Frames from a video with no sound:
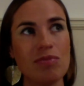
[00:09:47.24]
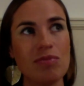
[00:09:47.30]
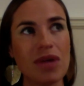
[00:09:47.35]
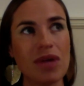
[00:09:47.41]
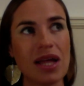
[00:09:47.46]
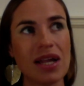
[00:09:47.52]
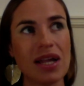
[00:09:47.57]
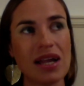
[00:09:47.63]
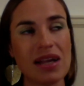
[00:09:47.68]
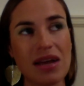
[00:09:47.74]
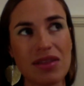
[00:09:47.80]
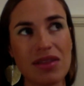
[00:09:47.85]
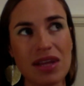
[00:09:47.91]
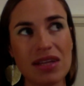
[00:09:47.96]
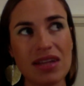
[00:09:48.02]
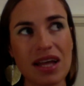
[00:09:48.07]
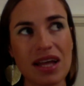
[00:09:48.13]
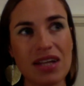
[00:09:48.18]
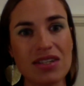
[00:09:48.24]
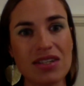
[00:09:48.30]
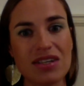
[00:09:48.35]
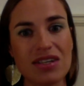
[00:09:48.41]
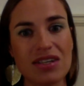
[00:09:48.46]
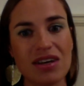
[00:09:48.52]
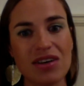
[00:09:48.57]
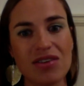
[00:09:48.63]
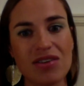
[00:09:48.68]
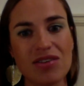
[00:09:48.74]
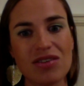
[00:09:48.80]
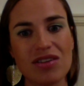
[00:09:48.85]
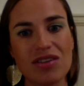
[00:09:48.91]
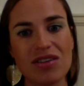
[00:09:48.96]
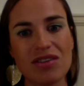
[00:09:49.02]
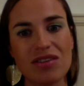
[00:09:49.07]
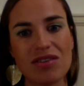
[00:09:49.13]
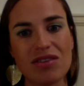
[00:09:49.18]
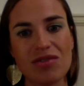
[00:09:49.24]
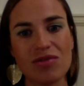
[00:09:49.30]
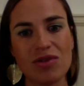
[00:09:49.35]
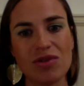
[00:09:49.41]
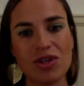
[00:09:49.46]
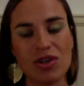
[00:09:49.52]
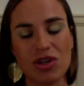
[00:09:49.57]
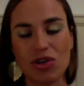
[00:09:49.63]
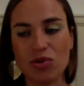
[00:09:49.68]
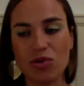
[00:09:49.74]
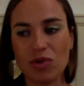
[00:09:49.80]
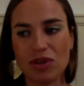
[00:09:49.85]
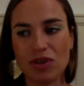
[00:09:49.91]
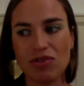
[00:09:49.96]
And I think that, if